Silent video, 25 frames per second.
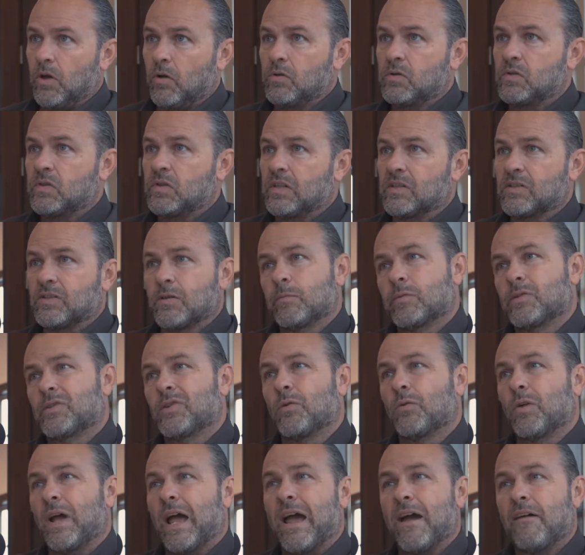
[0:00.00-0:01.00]
systems
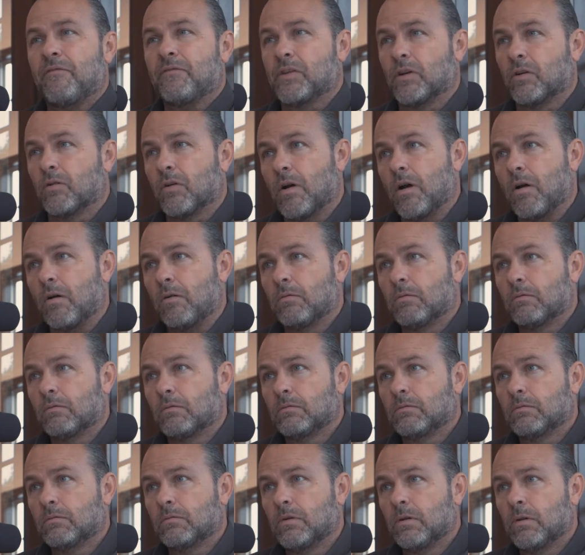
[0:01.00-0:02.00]
don't have to grow.
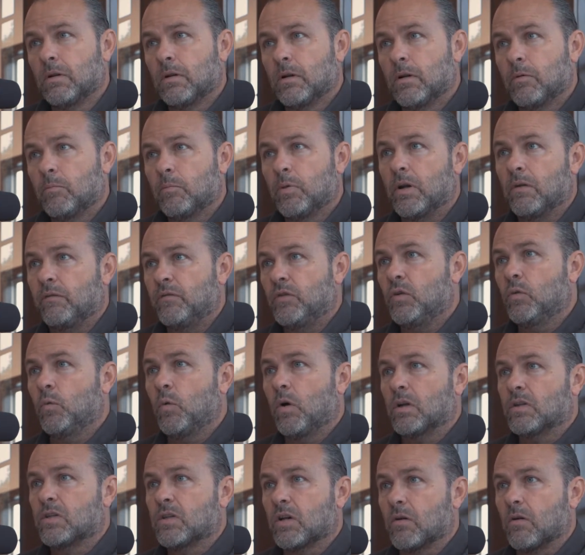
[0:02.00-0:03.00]
But if you
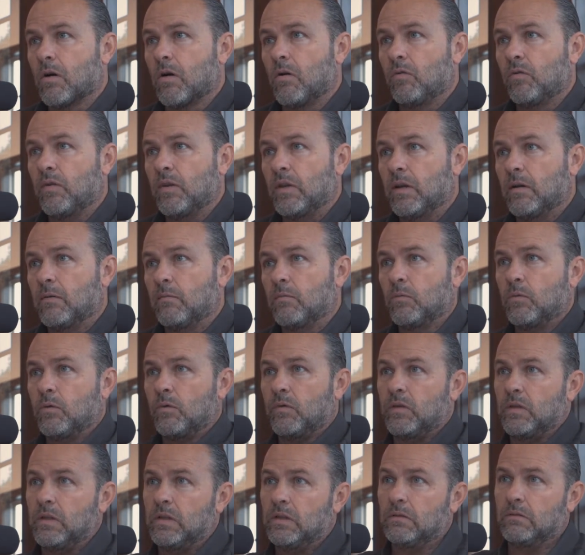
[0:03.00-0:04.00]
want to grow them, well
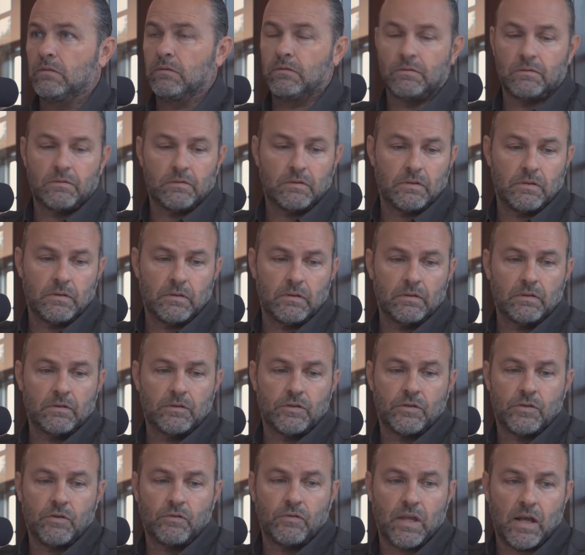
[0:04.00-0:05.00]
then
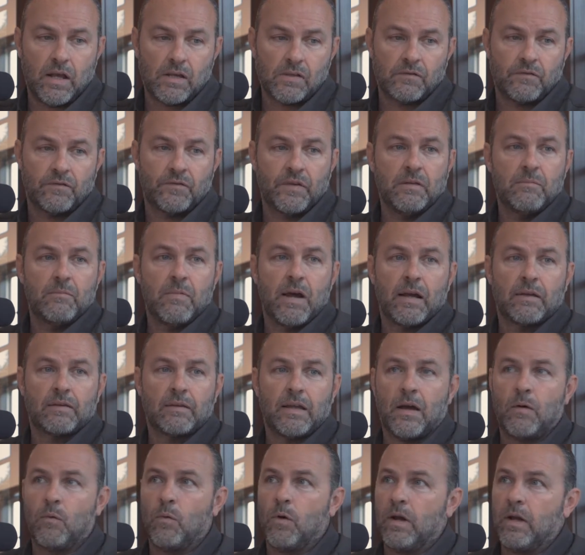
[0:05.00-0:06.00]
2,000 feet back
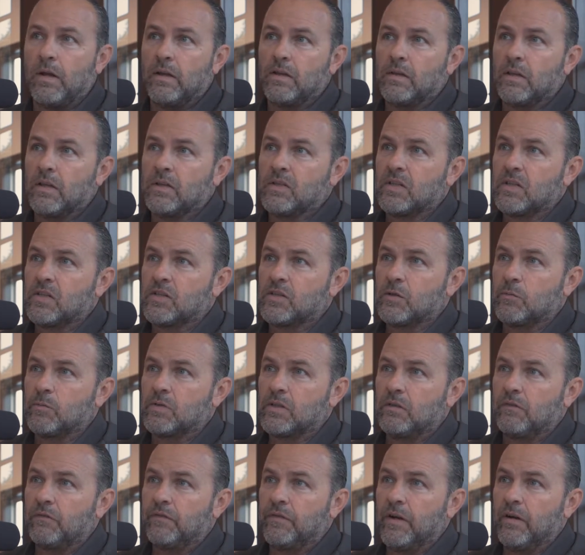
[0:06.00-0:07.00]
that way, the
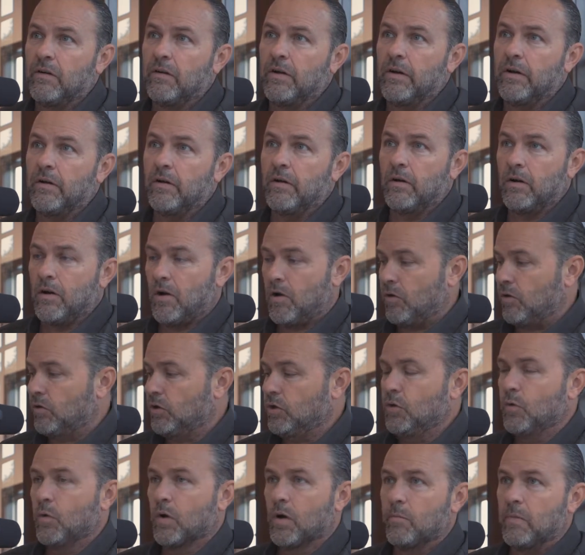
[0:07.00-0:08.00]
system's inferior. And although
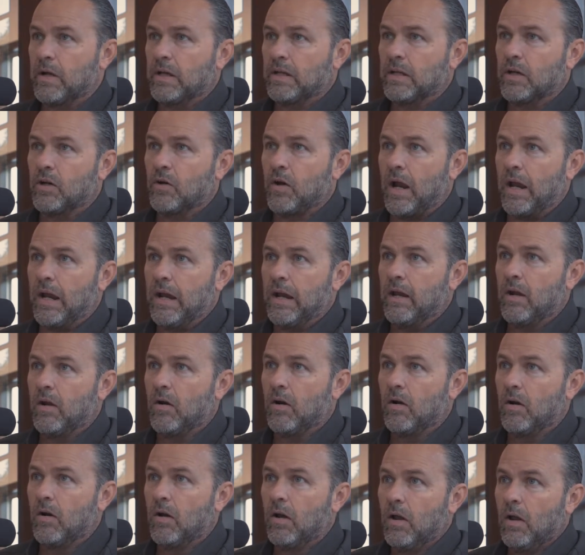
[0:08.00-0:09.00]
you want to make it great
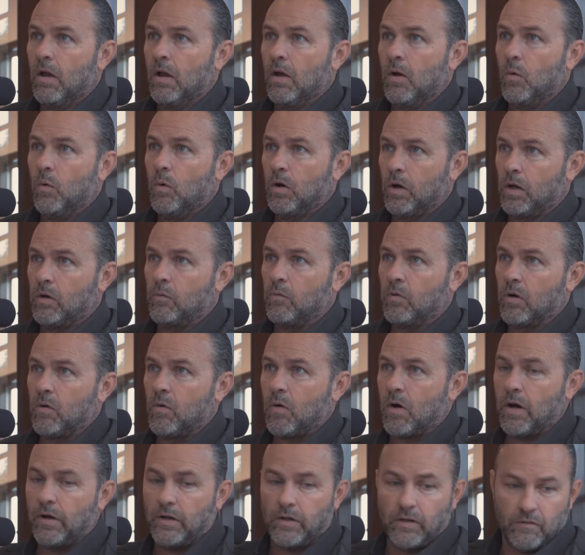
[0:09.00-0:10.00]
here, we're going to
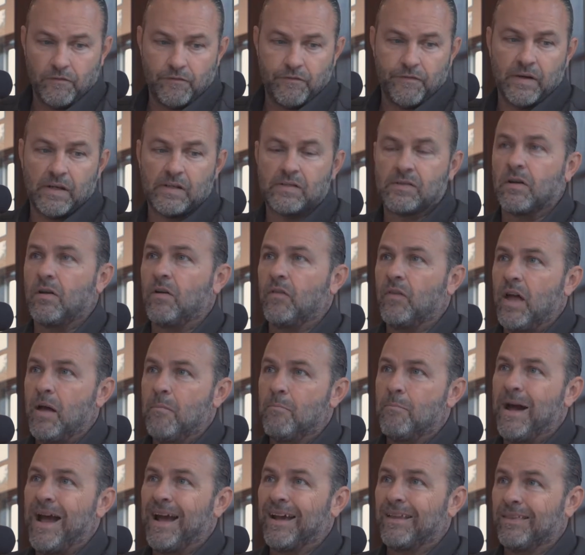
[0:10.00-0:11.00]
require you to fix all
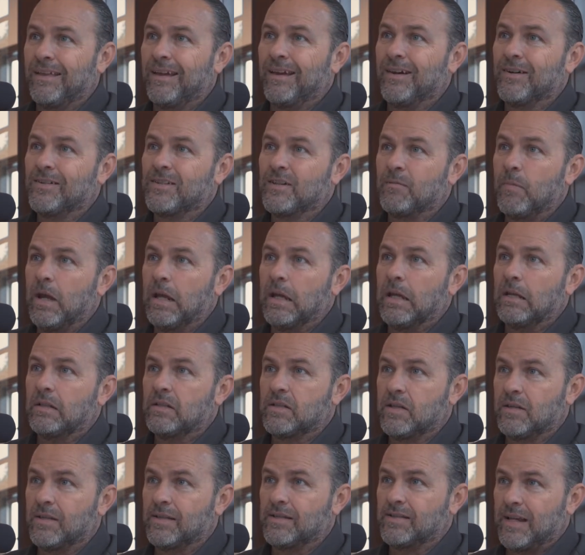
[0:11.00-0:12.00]
that back there to make it
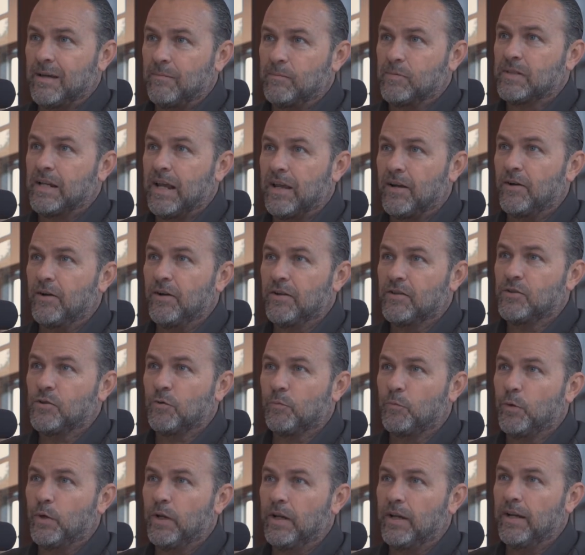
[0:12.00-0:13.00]
to the same standard as
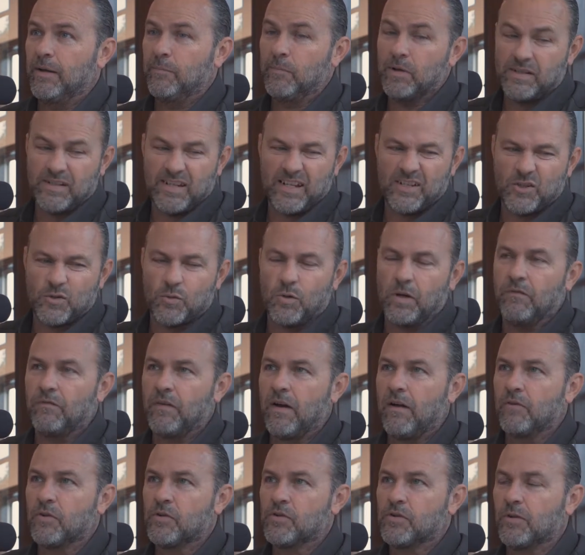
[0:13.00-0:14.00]
you're putting in, because that's
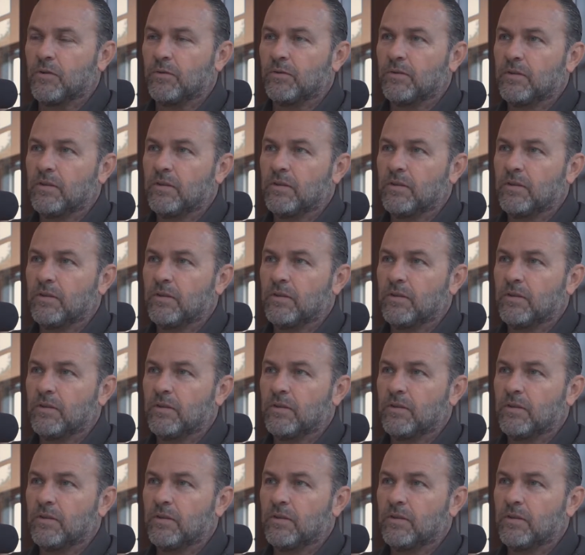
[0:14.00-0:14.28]
25 years old.